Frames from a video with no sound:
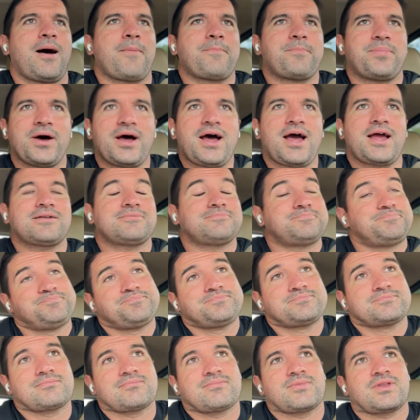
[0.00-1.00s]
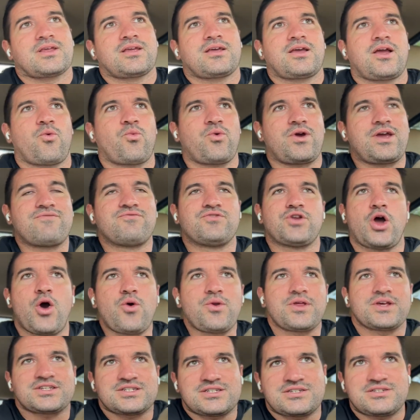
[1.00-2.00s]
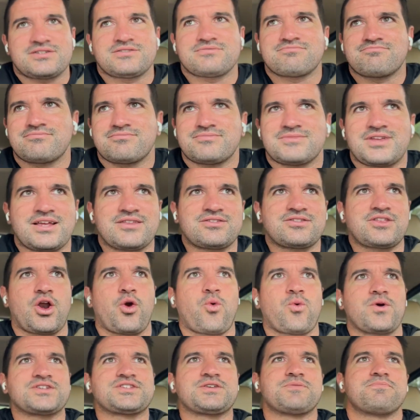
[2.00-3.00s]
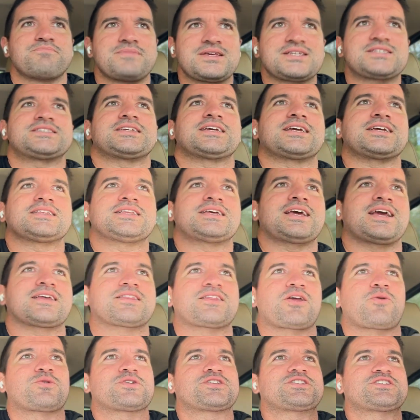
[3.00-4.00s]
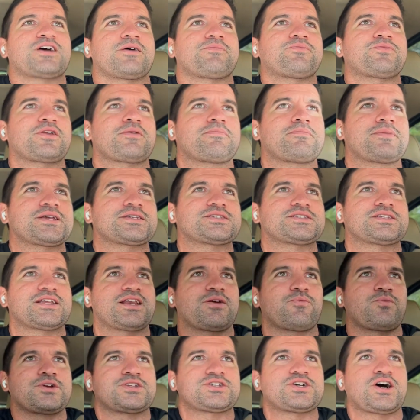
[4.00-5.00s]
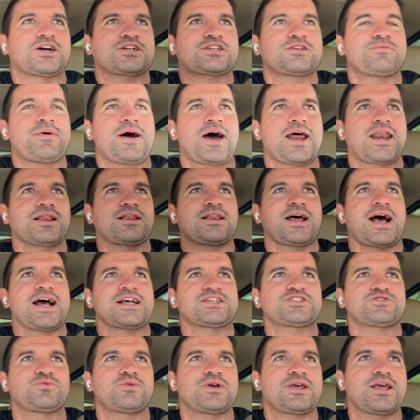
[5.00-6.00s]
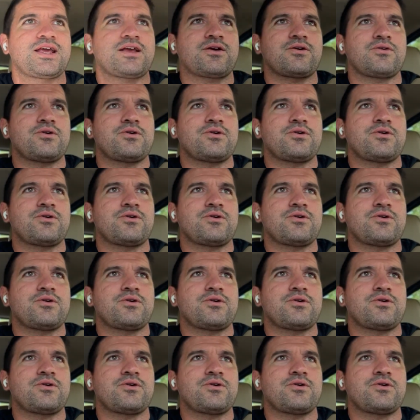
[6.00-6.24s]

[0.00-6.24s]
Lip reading: but we've noticed that there was a missing link. There was something missing, and we talked about it last week